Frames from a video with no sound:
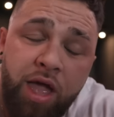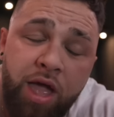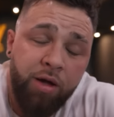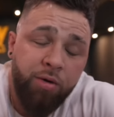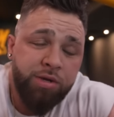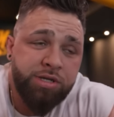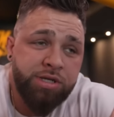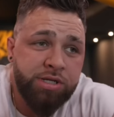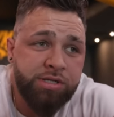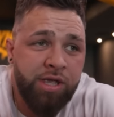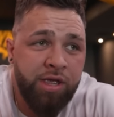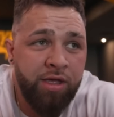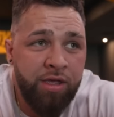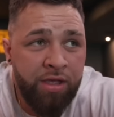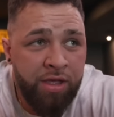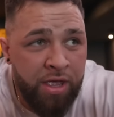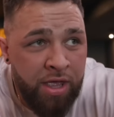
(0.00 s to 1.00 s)
Yeah, which is
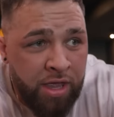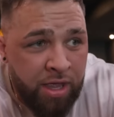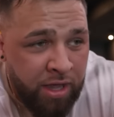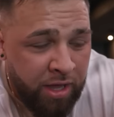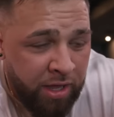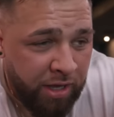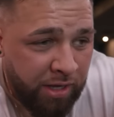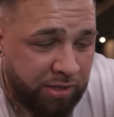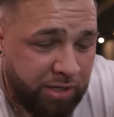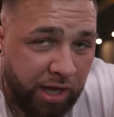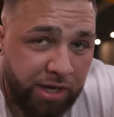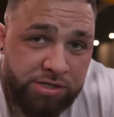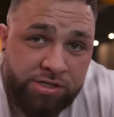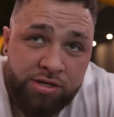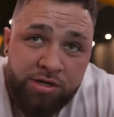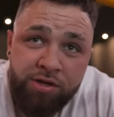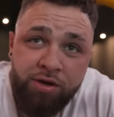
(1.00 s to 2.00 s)

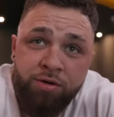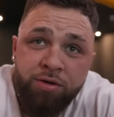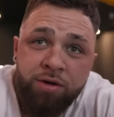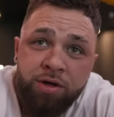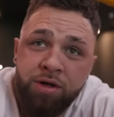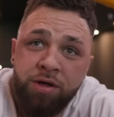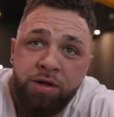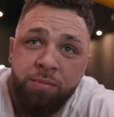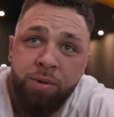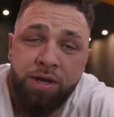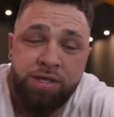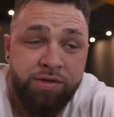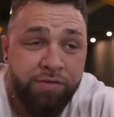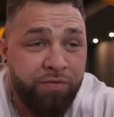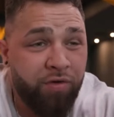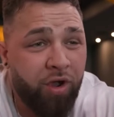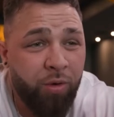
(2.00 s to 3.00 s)
enticing, you know, but
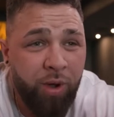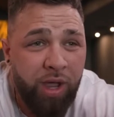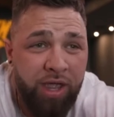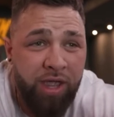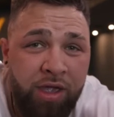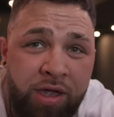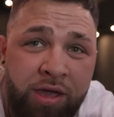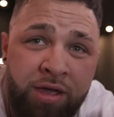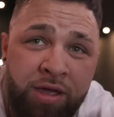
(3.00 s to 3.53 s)
it's a far way.